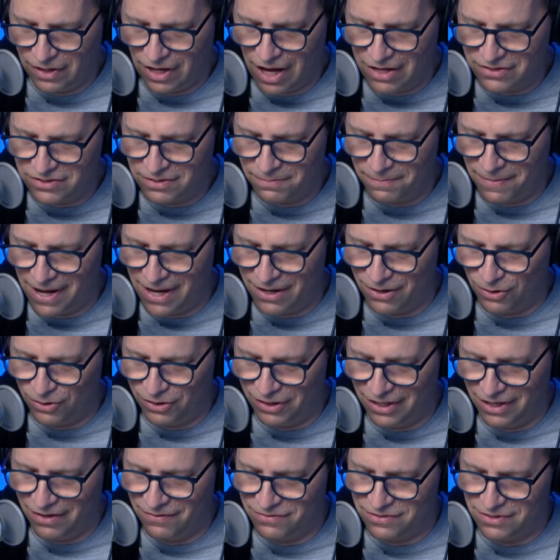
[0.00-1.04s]
Customato
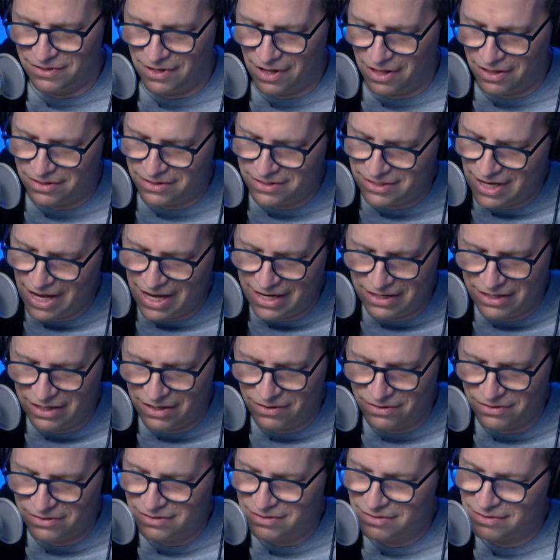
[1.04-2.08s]
lives another 10
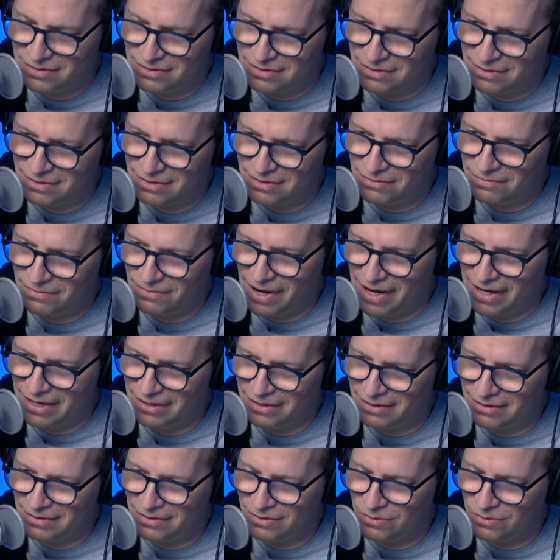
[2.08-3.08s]
years, right?